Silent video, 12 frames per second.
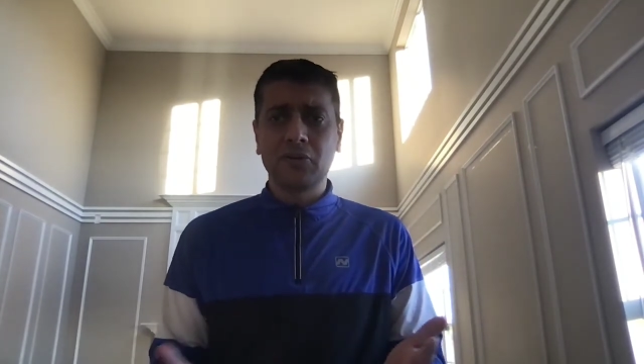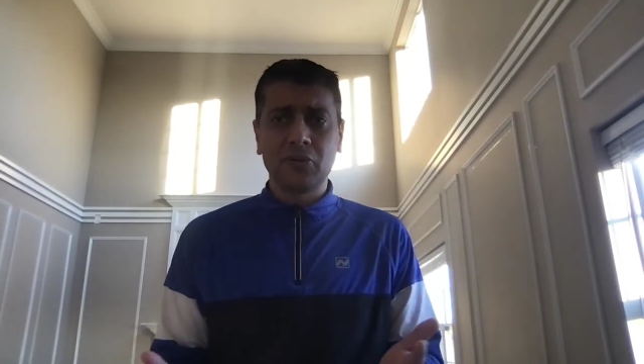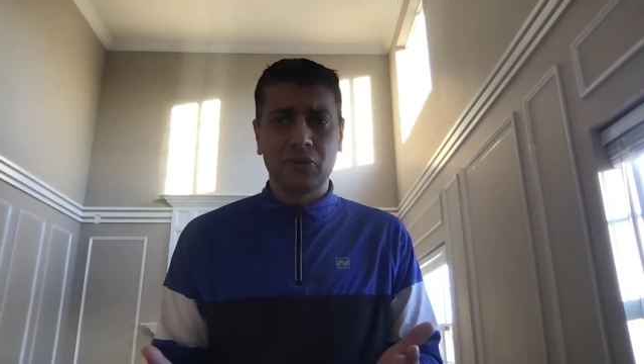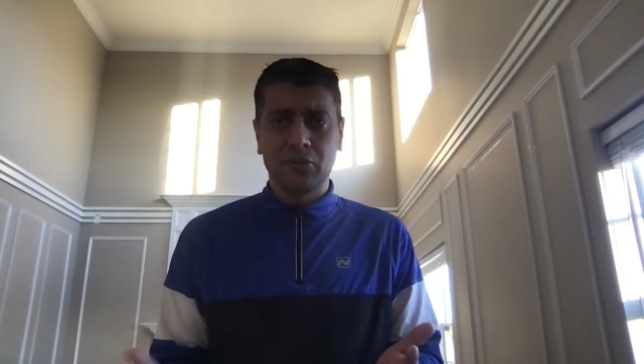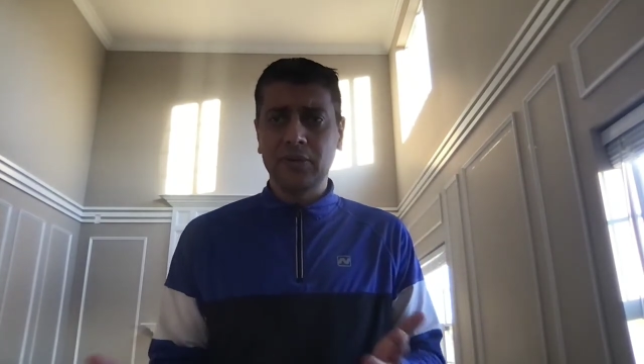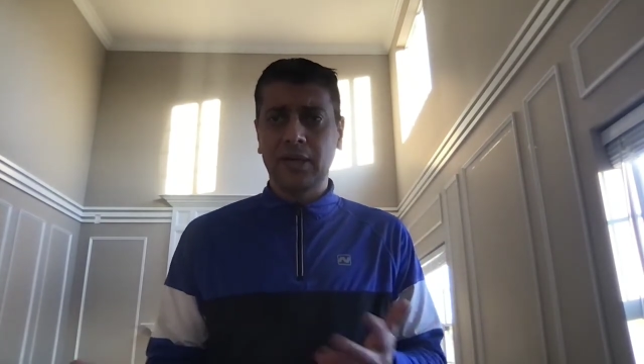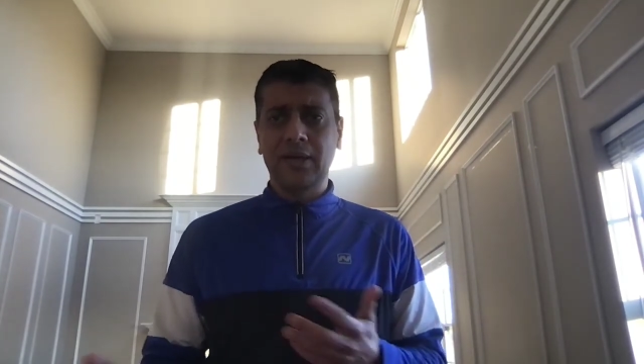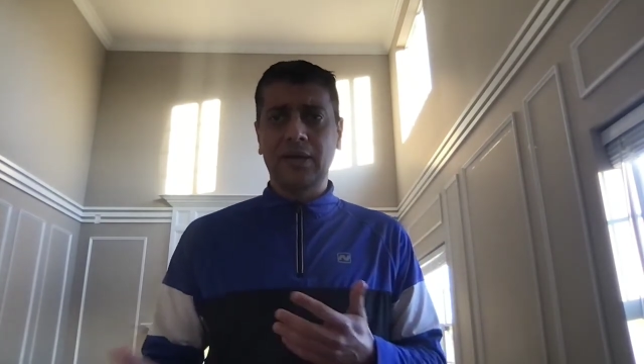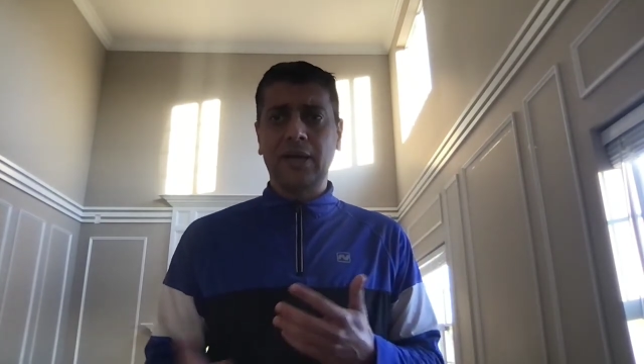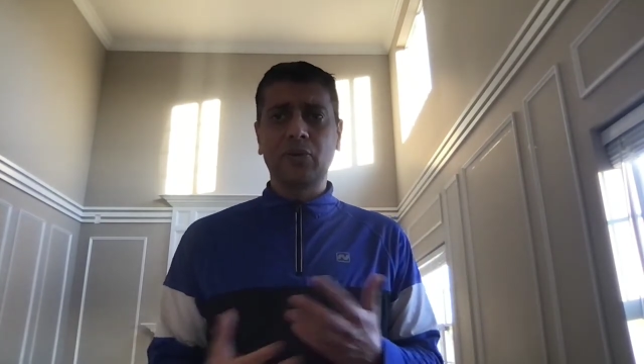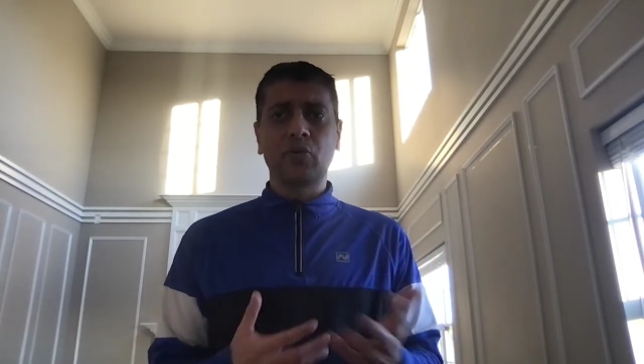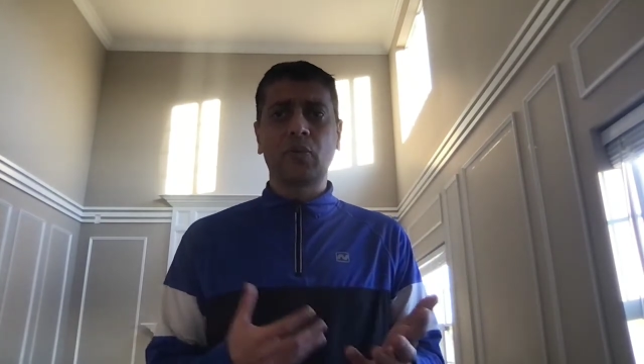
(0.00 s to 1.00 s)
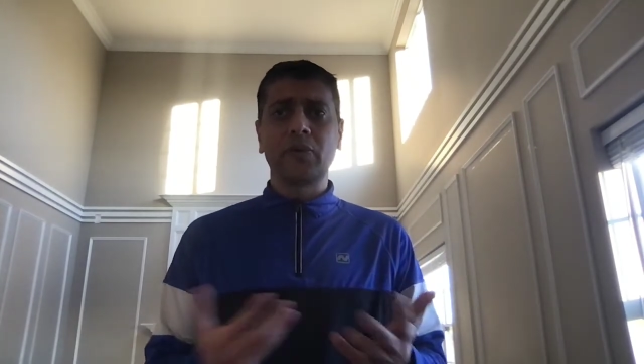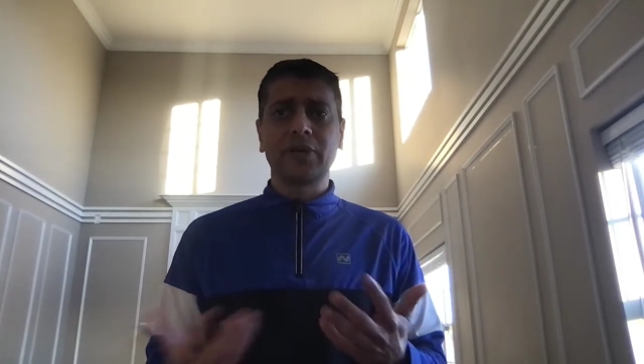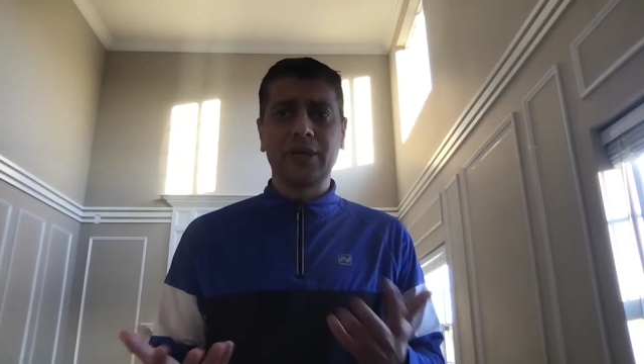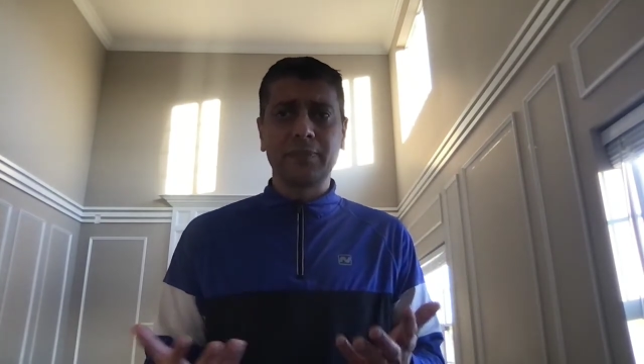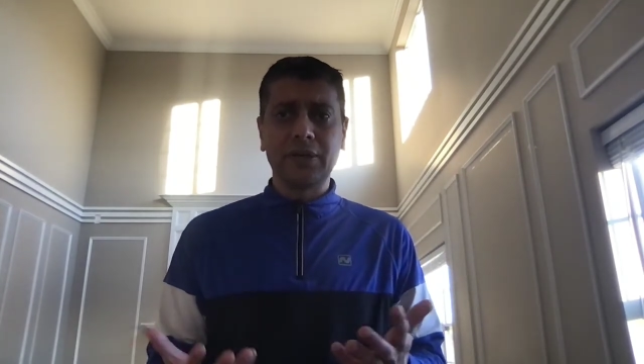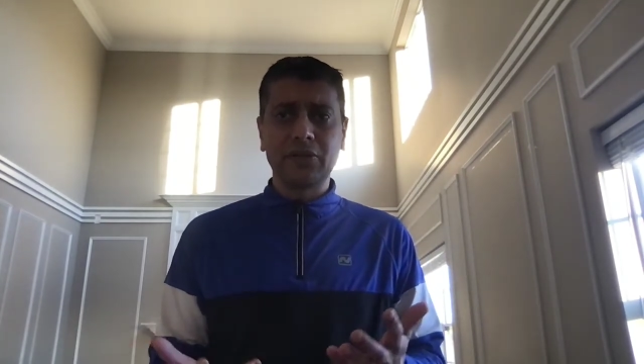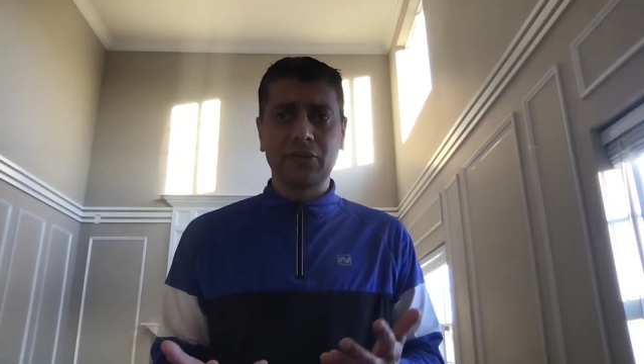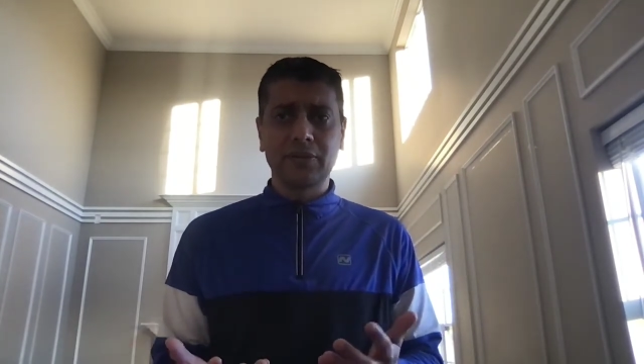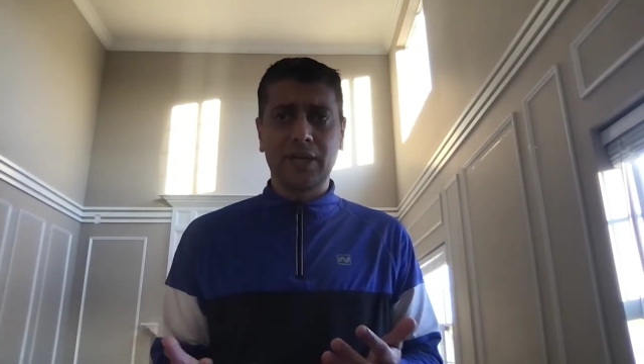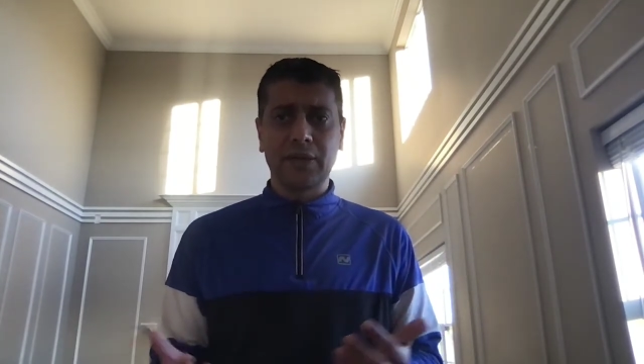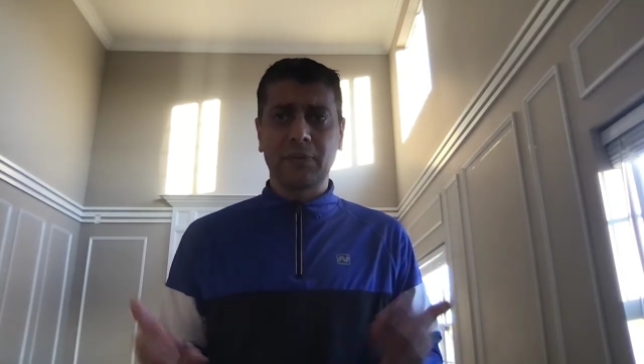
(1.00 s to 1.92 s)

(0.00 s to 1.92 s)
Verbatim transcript: know, and I don't want to comment on that.